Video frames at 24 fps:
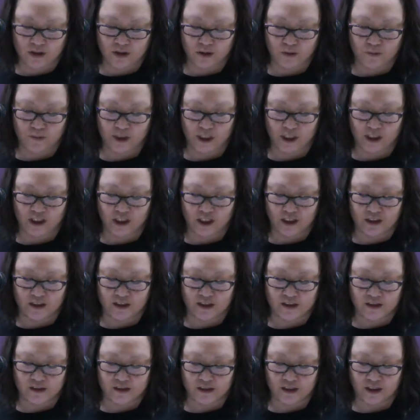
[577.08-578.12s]
I mean, at
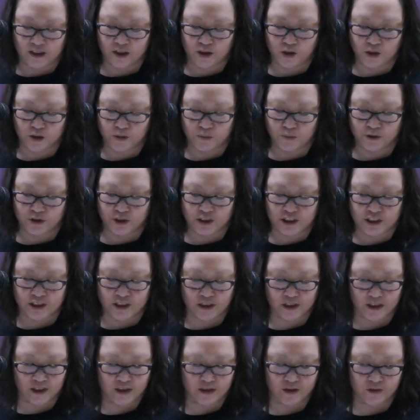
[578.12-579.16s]
least I could
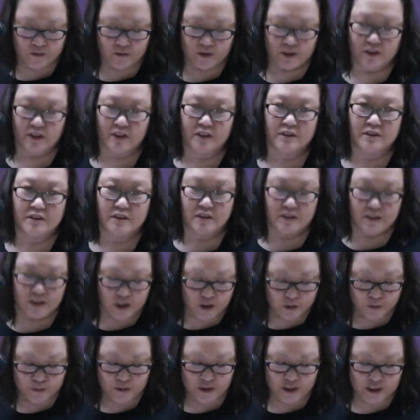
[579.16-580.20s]
appreciate and relate to the
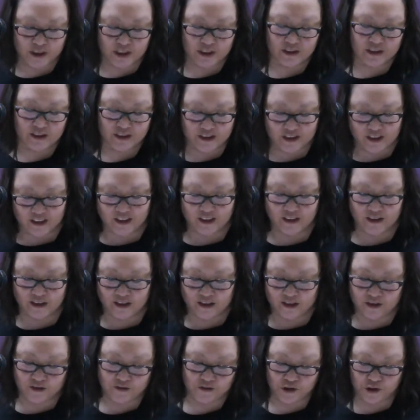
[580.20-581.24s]
kabuki
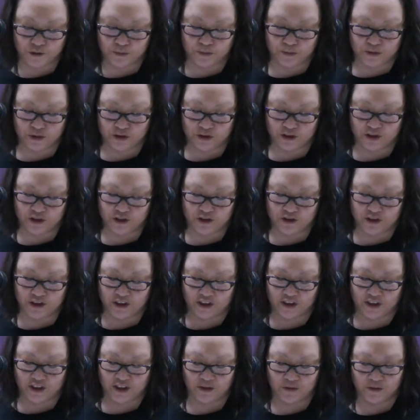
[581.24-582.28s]
styling of Boy
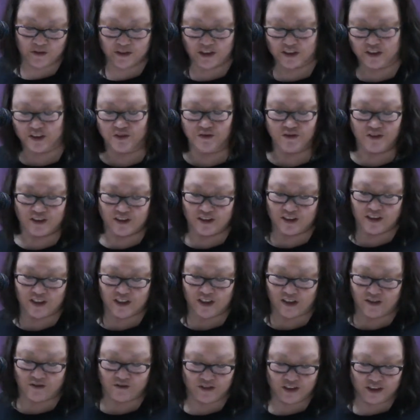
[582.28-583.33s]
George, whereas Phyllis
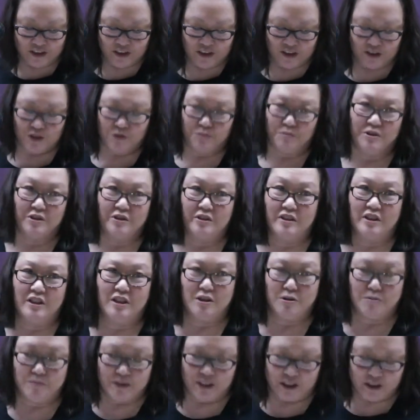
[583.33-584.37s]
Schlafly just sported
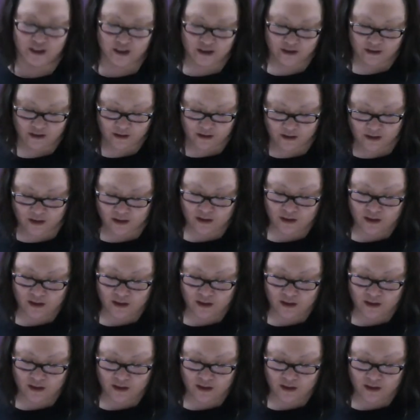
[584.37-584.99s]
helmet hair.